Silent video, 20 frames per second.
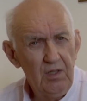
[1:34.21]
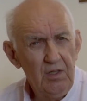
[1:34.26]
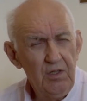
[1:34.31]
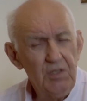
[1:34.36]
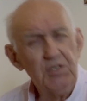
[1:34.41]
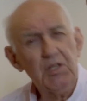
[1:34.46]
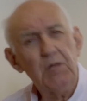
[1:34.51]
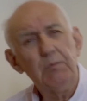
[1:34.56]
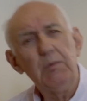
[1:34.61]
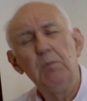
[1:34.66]

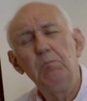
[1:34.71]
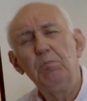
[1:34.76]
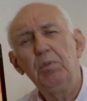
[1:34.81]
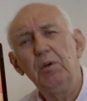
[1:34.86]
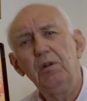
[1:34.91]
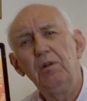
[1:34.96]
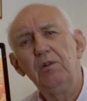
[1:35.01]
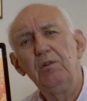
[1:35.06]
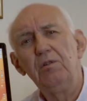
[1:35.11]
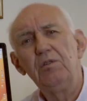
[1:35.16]
Some
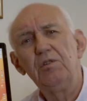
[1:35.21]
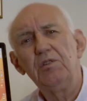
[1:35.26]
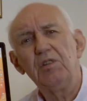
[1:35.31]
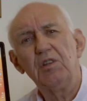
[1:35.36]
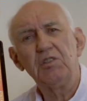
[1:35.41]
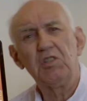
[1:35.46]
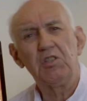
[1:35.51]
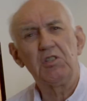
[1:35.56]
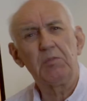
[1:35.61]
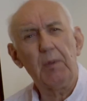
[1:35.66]
imposed,
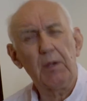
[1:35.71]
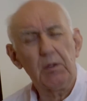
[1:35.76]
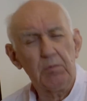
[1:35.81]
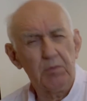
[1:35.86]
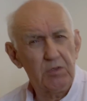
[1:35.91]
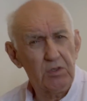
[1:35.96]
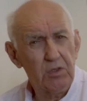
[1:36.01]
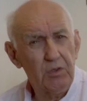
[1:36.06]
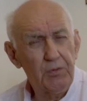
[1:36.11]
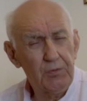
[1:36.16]
I suspect,
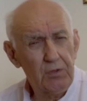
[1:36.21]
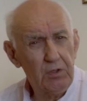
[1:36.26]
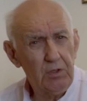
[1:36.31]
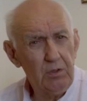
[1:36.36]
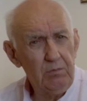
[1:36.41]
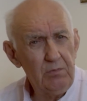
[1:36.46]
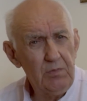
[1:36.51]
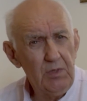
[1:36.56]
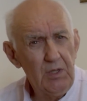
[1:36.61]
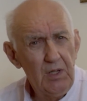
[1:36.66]
by
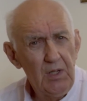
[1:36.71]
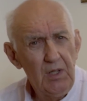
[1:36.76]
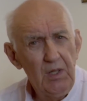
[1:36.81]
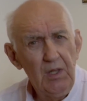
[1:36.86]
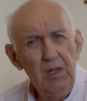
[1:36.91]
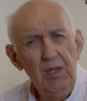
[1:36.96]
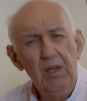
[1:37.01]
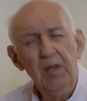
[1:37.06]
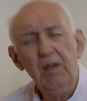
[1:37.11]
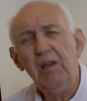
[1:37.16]
Ofcom,
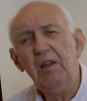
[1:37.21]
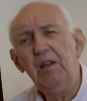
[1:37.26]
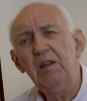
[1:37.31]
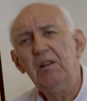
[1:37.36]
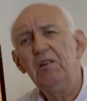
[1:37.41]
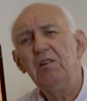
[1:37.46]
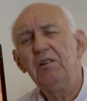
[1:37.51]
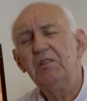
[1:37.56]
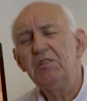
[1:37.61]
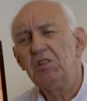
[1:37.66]

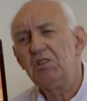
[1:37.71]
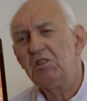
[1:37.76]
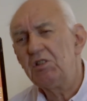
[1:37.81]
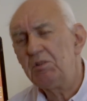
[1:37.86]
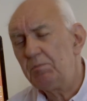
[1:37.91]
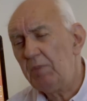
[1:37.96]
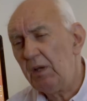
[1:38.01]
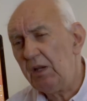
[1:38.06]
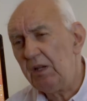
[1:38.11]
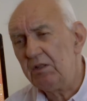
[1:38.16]
and I
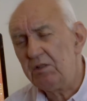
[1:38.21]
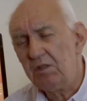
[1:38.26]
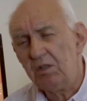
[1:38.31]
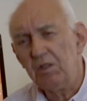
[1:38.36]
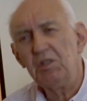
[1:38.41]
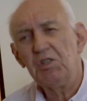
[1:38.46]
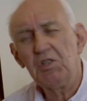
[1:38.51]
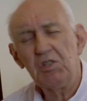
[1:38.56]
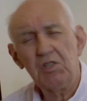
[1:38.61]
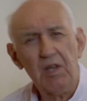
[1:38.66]
suspect
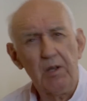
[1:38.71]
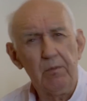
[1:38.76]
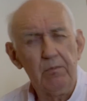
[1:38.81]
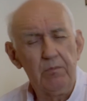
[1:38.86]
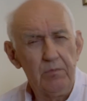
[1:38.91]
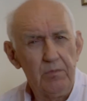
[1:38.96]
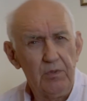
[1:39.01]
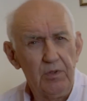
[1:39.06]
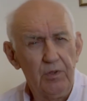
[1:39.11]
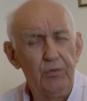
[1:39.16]
that
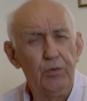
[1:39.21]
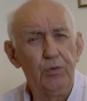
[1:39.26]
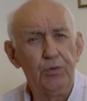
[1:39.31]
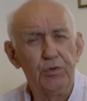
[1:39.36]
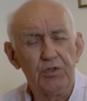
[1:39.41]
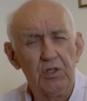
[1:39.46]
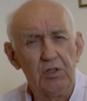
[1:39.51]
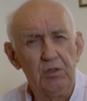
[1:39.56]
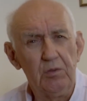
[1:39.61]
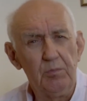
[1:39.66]
some have
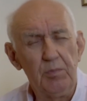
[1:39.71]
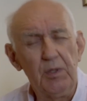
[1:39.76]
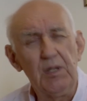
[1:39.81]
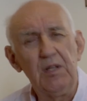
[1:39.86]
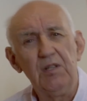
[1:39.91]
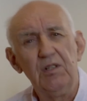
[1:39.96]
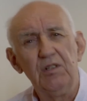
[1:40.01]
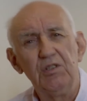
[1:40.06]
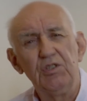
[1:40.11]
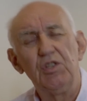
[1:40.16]
also
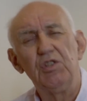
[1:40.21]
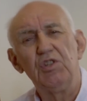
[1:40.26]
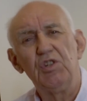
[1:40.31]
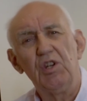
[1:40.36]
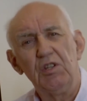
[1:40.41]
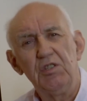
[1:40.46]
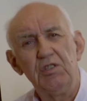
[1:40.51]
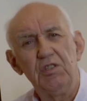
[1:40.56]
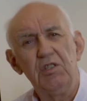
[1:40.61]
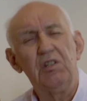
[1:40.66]
been
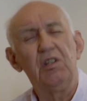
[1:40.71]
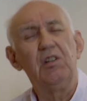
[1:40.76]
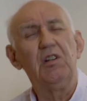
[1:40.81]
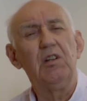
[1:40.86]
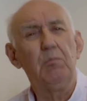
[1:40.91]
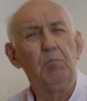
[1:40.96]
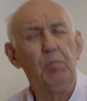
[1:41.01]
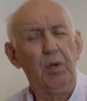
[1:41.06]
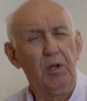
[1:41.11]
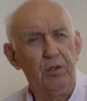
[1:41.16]
suggested and
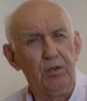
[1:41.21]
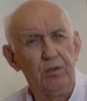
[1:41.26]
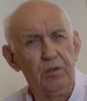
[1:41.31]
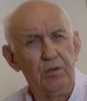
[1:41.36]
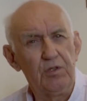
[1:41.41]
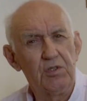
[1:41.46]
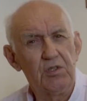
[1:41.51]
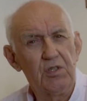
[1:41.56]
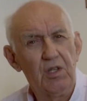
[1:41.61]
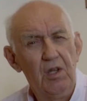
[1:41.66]

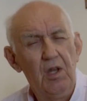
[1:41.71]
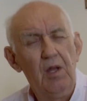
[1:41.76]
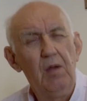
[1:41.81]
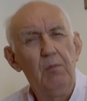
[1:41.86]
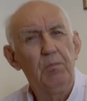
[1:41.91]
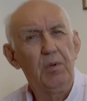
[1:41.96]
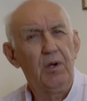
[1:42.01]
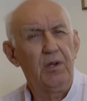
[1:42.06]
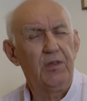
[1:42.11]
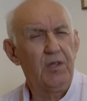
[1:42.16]
imposed
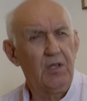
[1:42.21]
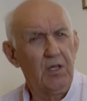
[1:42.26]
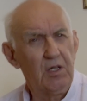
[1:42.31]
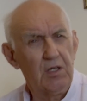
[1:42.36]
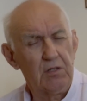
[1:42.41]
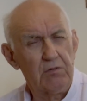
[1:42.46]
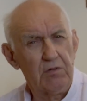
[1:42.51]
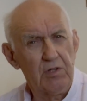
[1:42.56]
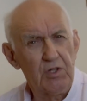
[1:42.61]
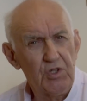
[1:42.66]
by the
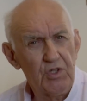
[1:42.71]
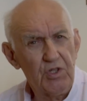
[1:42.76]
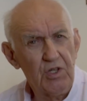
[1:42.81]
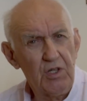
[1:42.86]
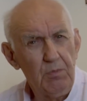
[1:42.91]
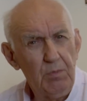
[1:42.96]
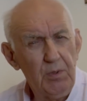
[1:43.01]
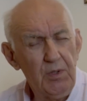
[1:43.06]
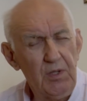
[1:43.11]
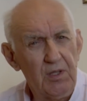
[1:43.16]

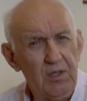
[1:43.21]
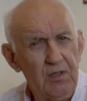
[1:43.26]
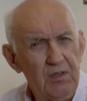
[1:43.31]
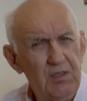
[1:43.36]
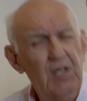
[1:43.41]
RSGB.